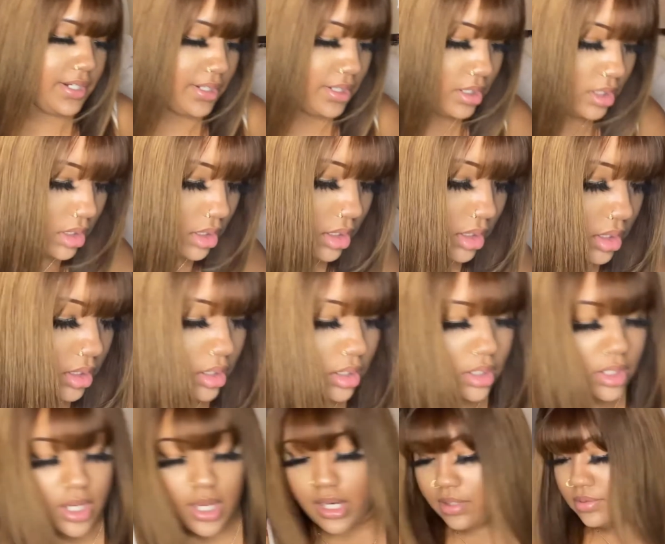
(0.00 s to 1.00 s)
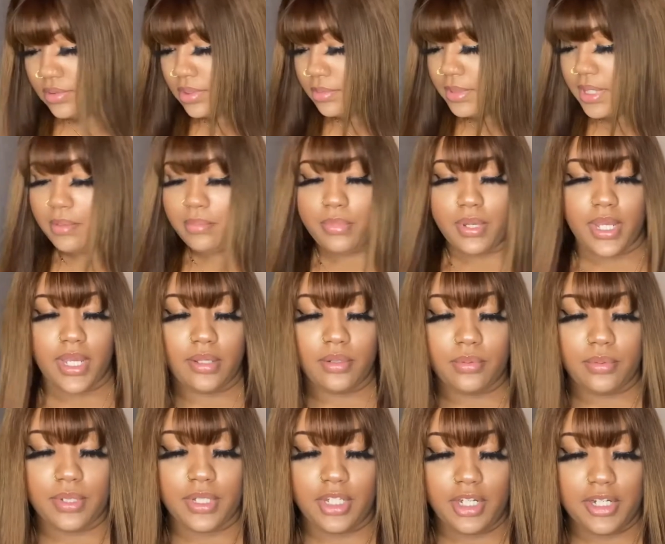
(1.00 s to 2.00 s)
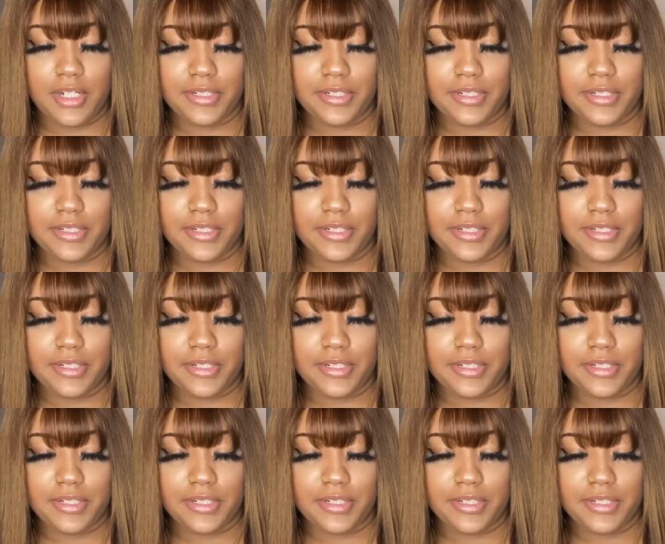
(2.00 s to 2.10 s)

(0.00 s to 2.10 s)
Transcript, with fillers: I don't know where that bag went.